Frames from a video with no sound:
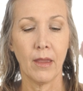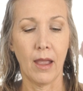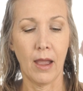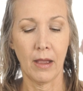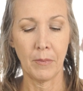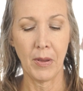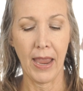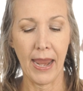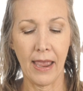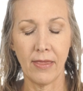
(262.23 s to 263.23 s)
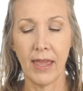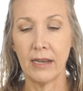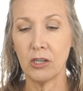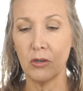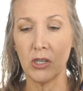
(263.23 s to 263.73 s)
and
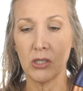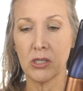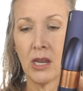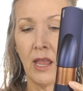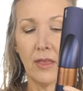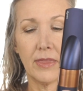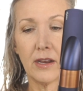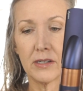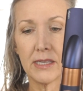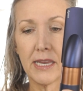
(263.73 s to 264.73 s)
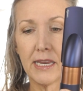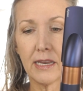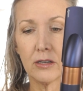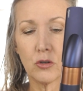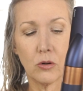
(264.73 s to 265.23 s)
then there's heat
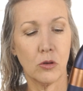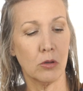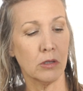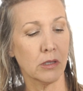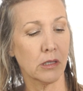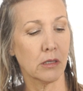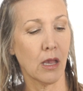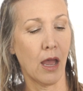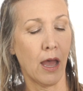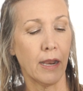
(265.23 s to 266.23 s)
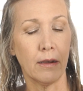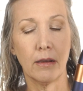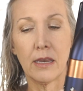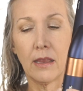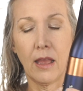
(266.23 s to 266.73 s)
controls on
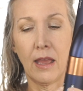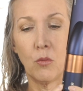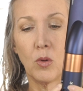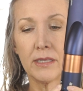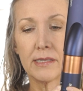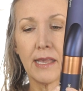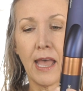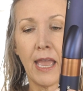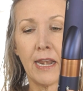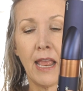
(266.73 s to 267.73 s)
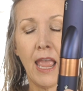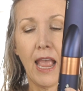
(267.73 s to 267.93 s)
one side,